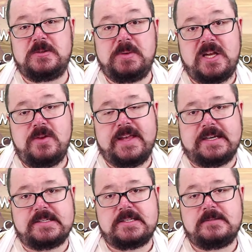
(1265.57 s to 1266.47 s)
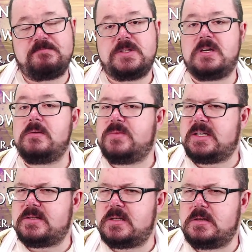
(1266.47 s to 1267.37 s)
but no thanks so
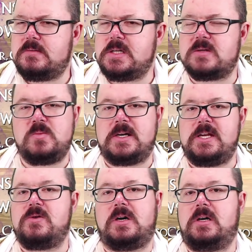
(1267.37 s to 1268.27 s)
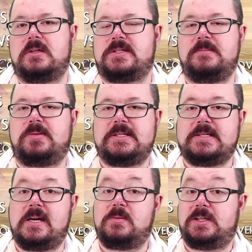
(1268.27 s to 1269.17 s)
there's no reason why you can't simply
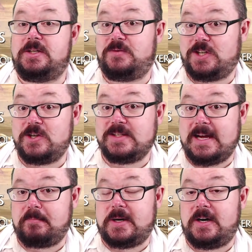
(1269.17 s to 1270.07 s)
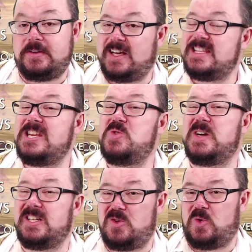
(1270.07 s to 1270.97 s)
say well you've chose that path and then you
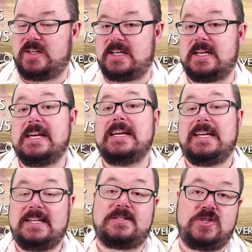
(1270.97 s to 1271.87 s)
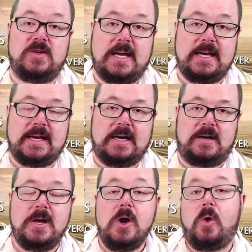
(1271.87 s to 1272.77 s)
ignored it it's too late now
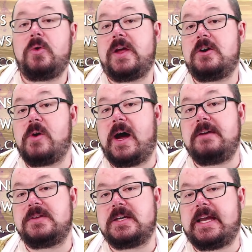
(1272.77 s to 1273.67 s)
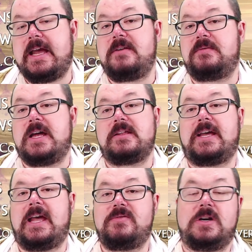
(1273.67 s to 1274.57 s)
or they arrive at the cave and now the
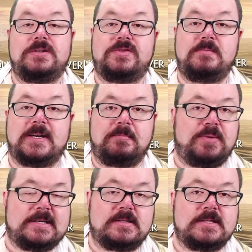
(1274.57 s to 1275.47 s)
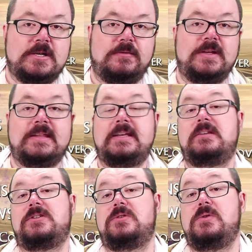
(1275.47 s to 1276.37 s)
cave goes from being a puzzle solving thing
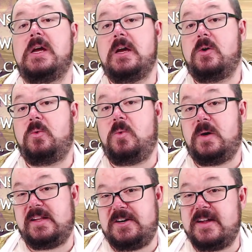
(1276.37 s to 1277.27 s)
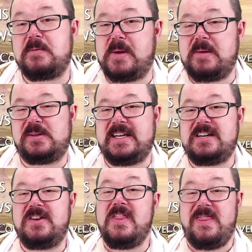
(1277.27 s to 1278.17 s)
to well there are other people
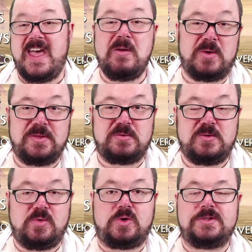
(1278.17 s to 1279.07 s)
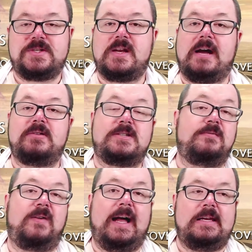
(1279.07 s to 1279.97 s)
here and they want the reward so now it's a
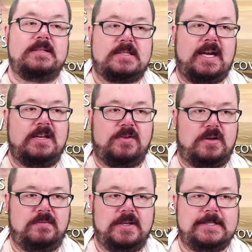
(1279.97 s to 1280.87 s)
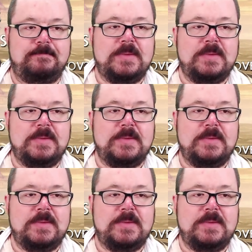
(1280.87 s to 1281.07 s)
violence kind of conflict